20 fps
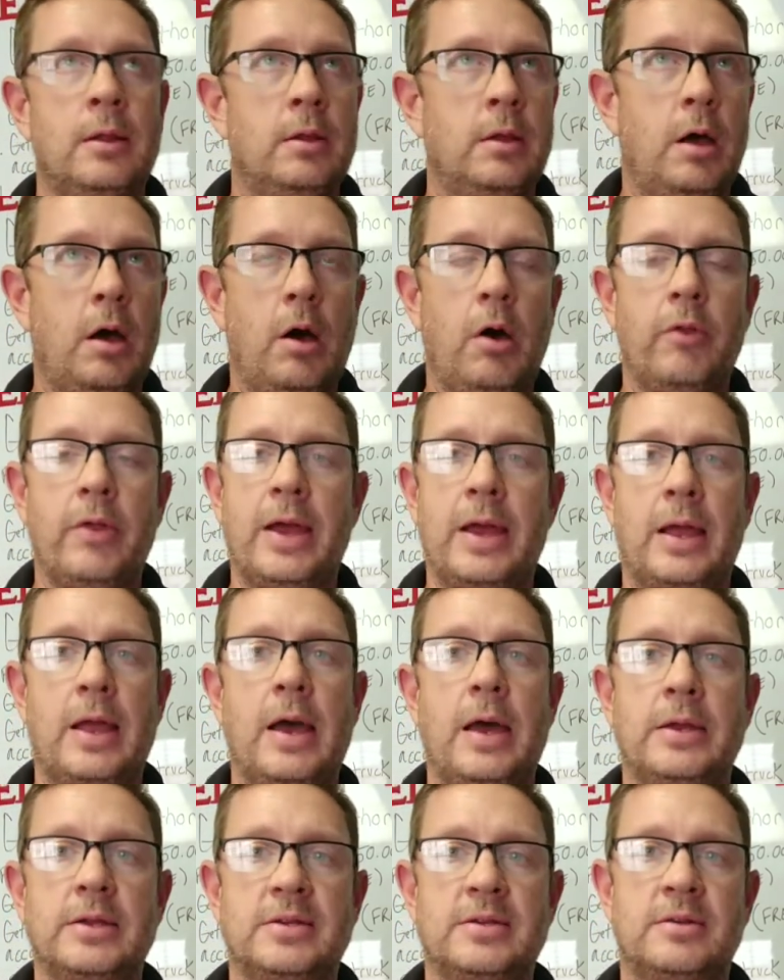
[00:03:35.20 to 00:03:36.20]
all that
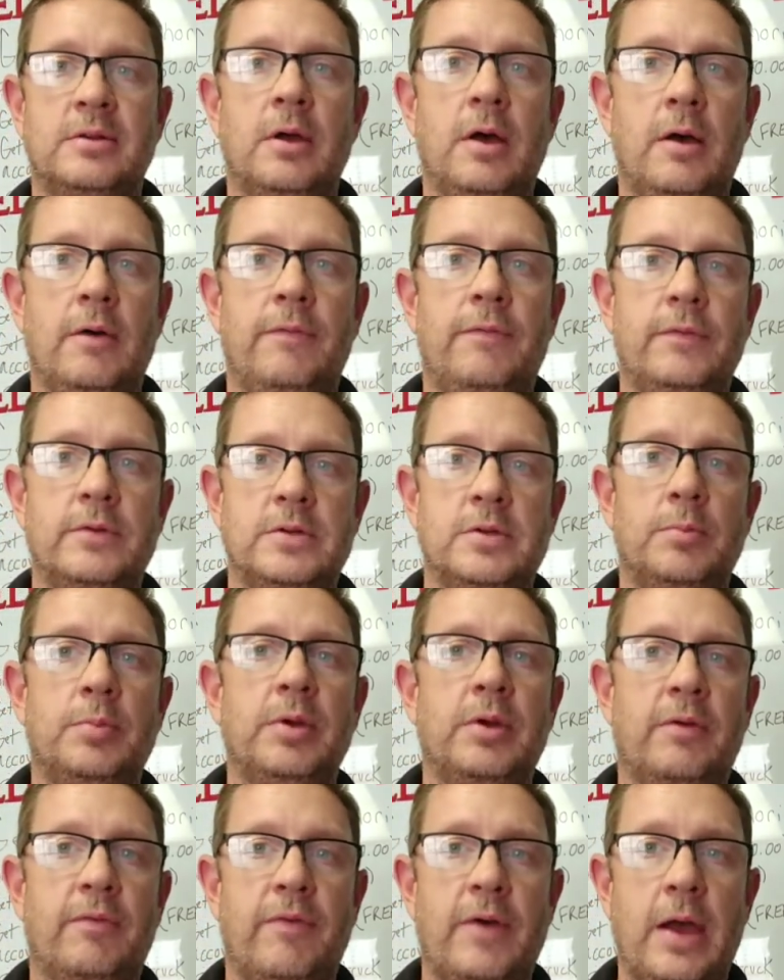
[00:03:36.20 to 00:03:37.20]
kind of stuff is a
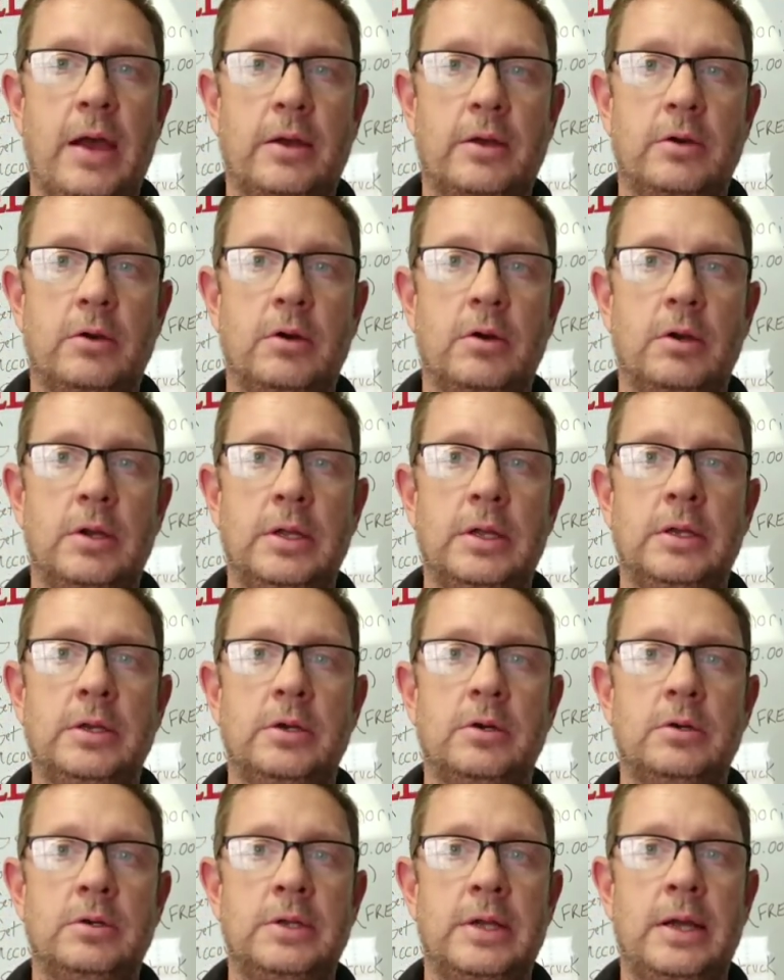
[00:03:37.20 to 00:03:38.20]
big factor in
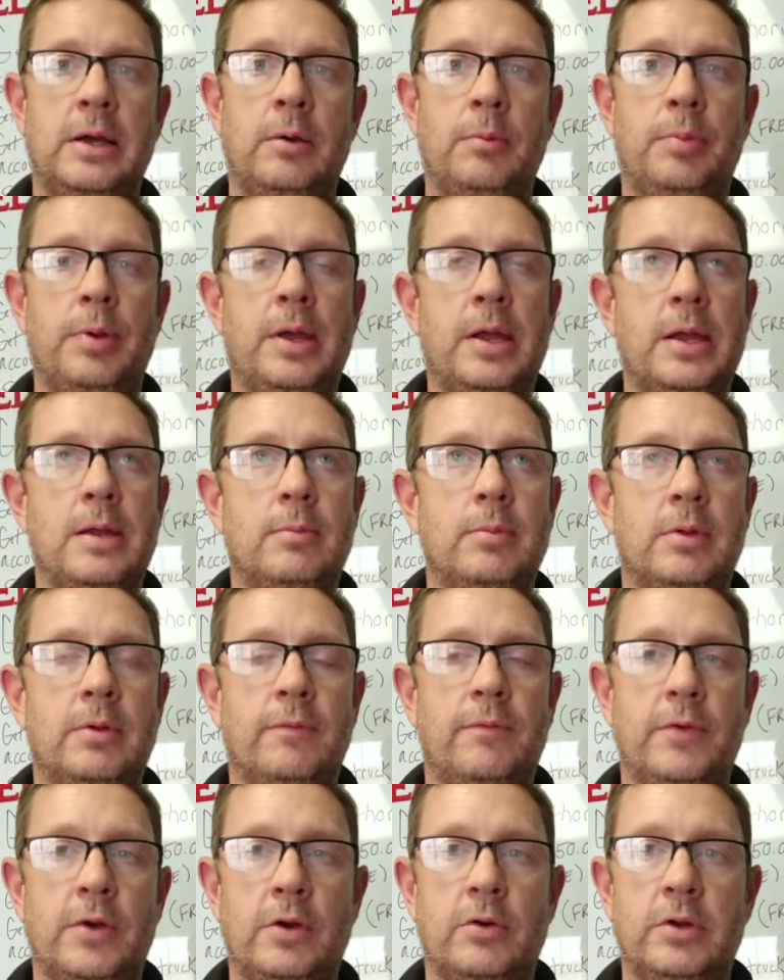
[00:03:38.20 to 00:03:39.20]
your down payment
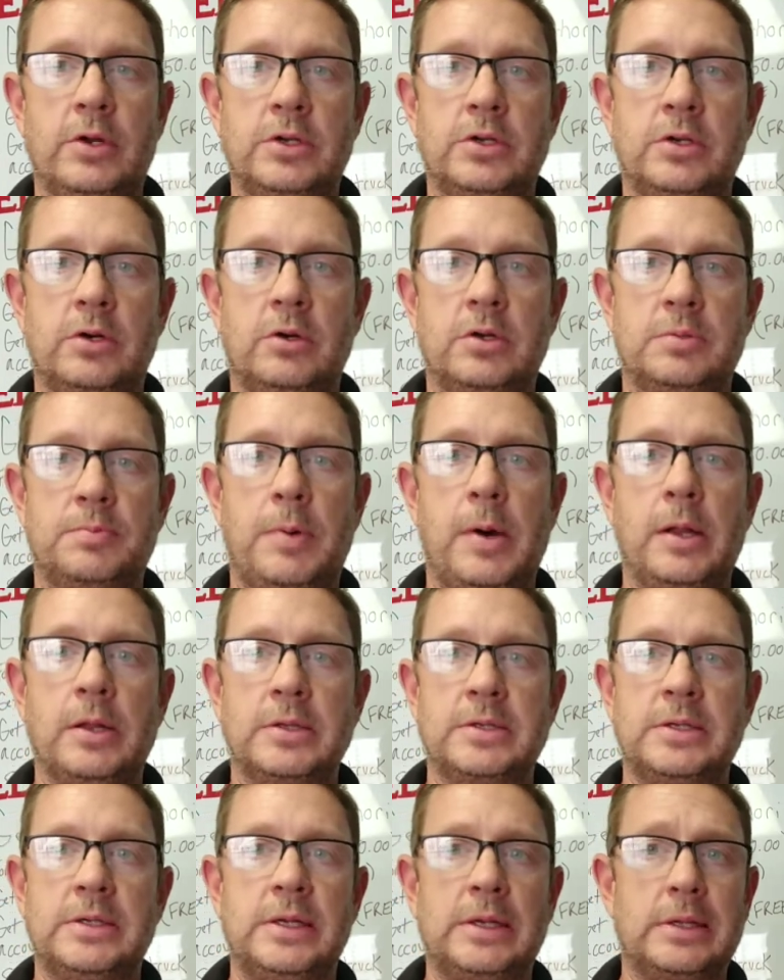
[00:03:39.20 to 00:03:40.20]
for your insurance
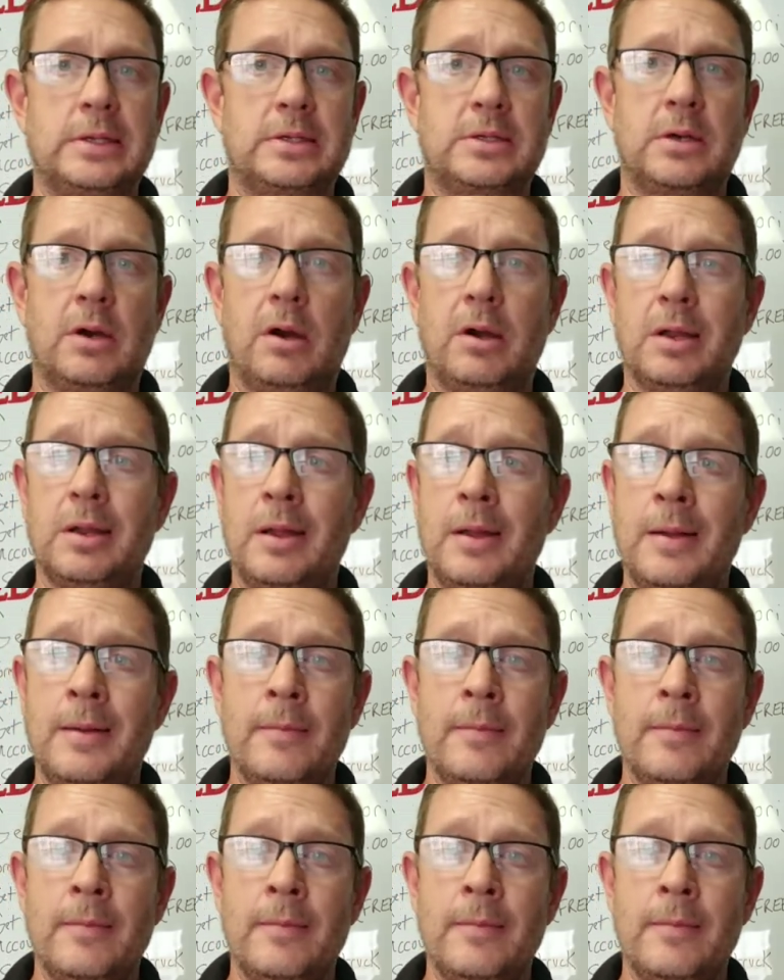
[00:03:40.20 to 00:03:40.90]
policy to get started.